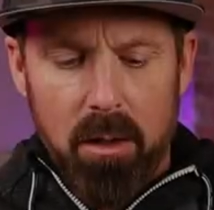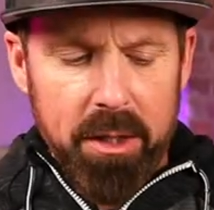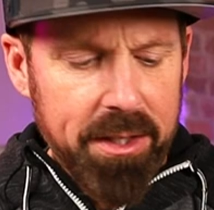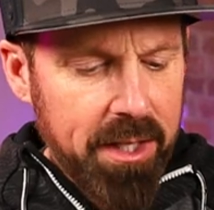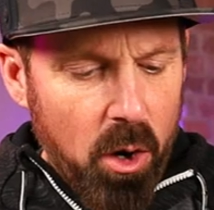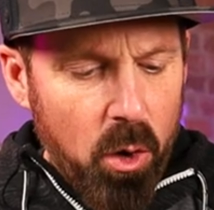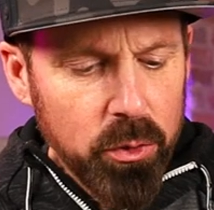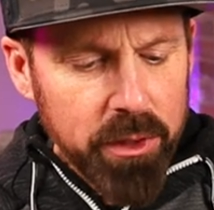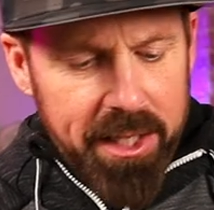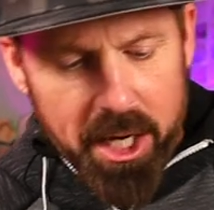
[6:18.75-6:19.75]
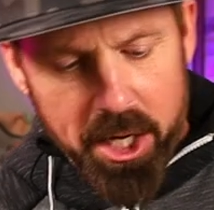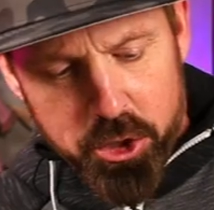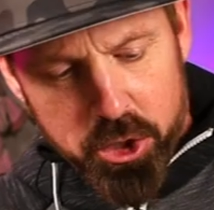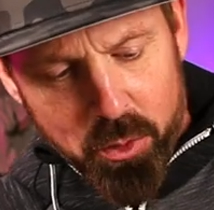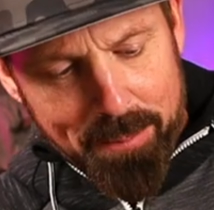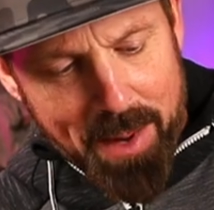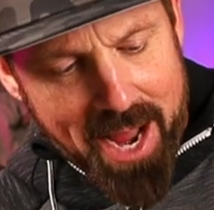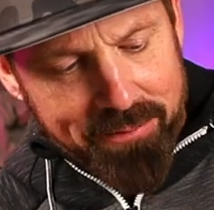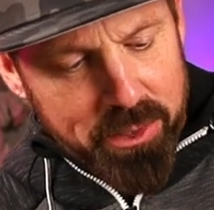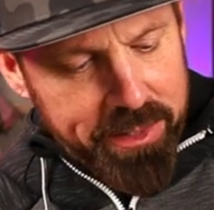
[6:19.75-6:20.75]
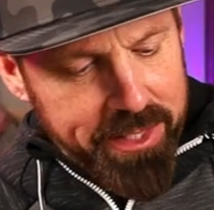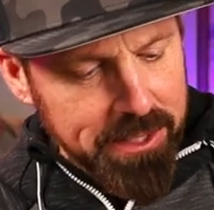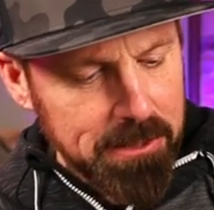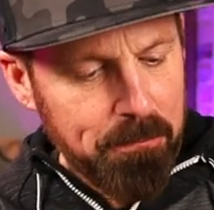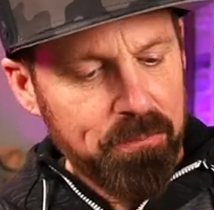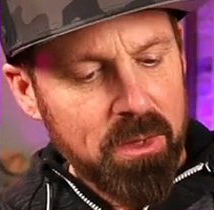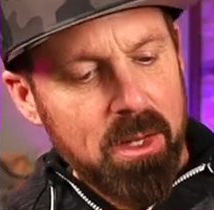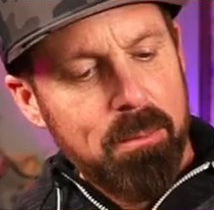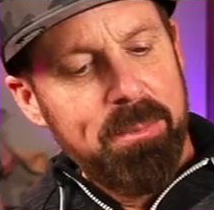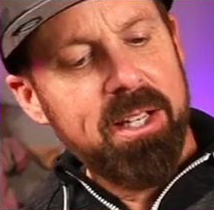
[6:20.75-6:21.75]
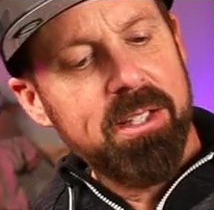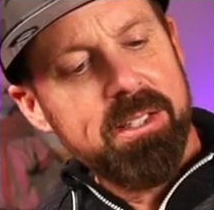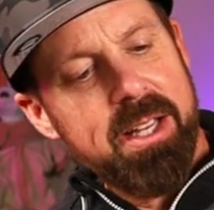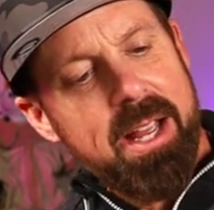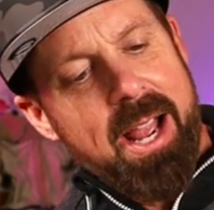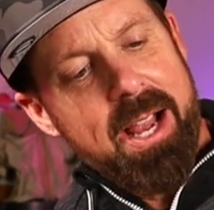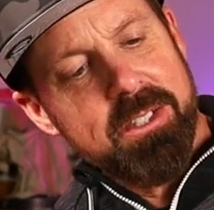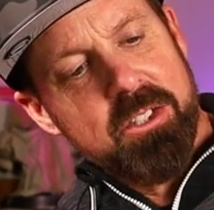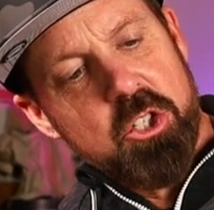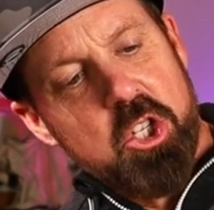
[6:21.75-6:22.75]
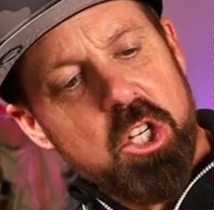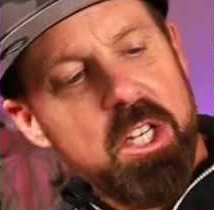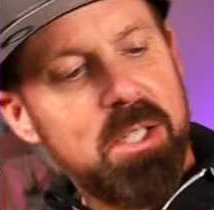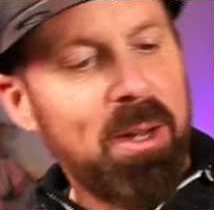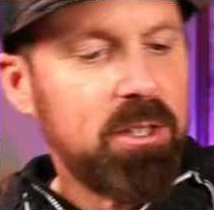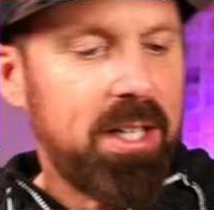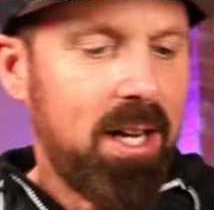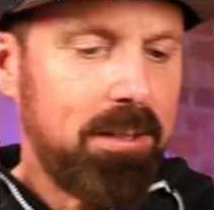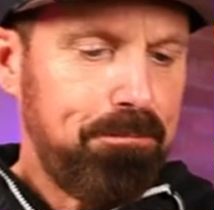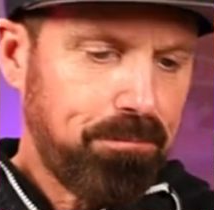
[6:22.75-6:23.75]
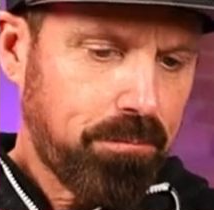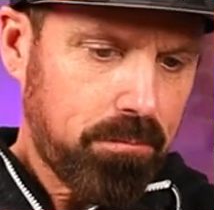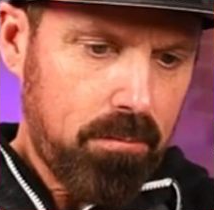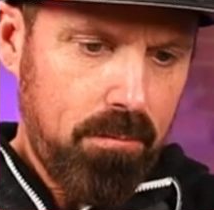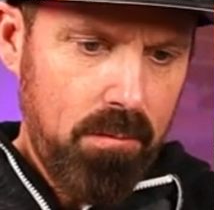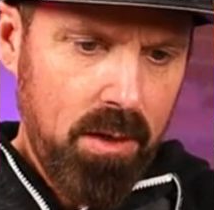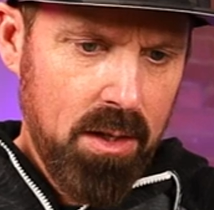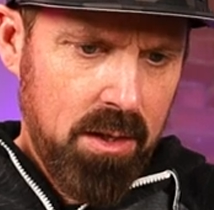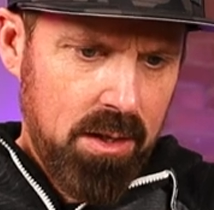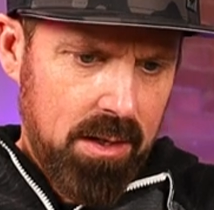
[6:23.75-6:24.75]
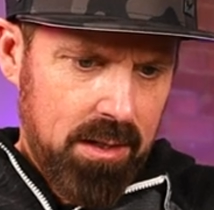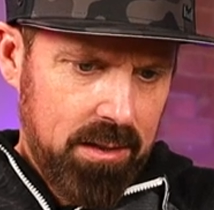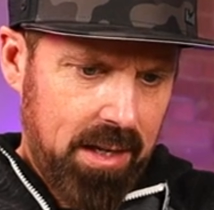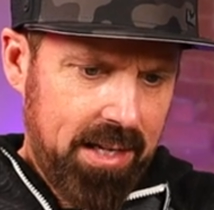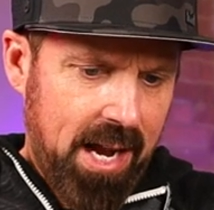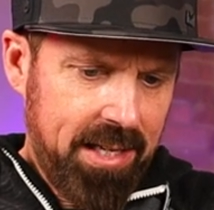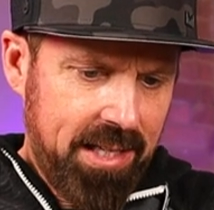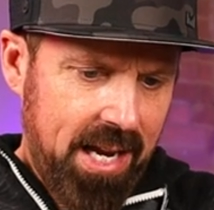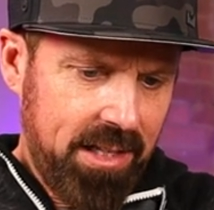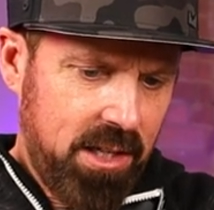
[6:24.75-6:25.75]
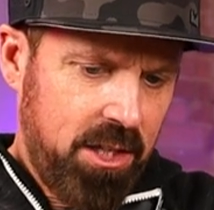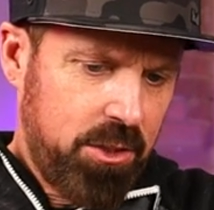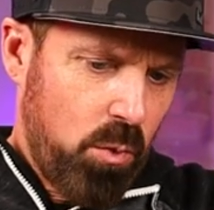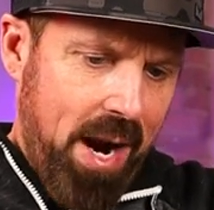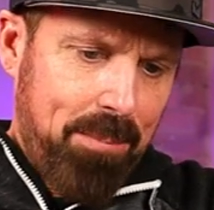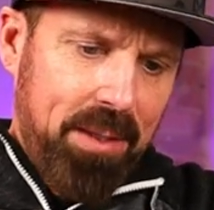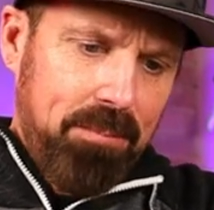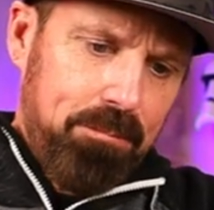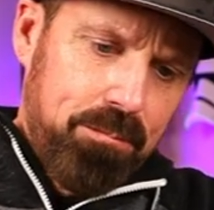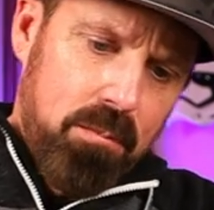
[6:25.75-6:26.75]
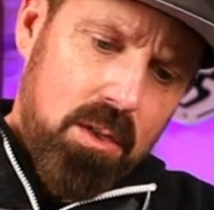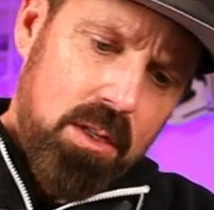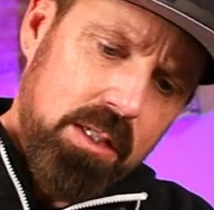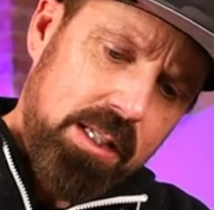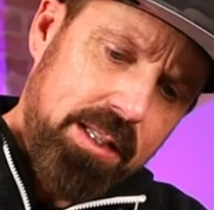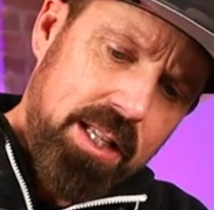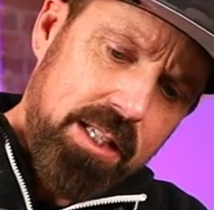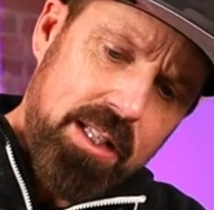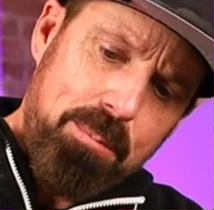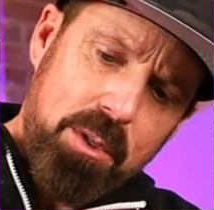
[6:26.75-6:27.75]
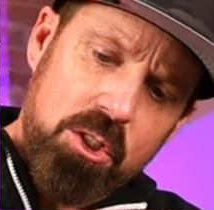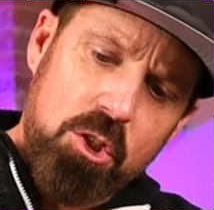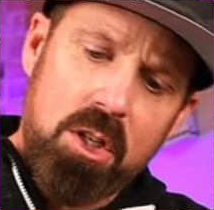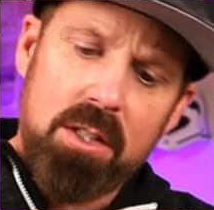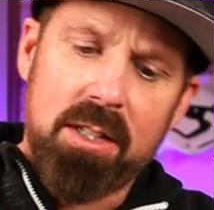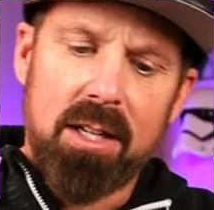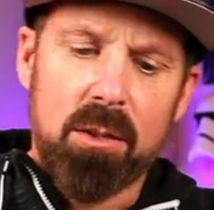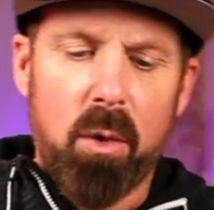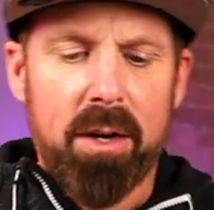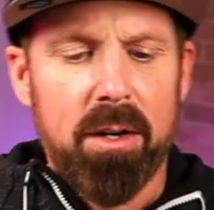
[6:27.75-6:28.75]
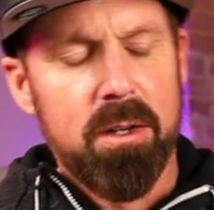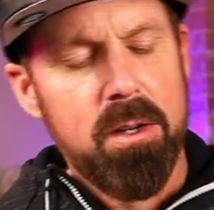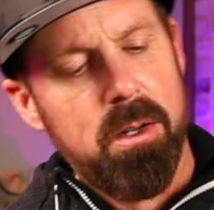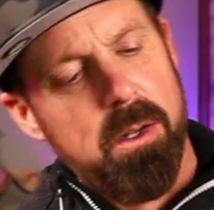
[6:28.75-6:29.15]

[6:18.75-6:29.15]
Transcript: Okay, the only issue I'm having with this, because it has the cheese melted on it, like I can't unwrap it, because I think they put the cheese on where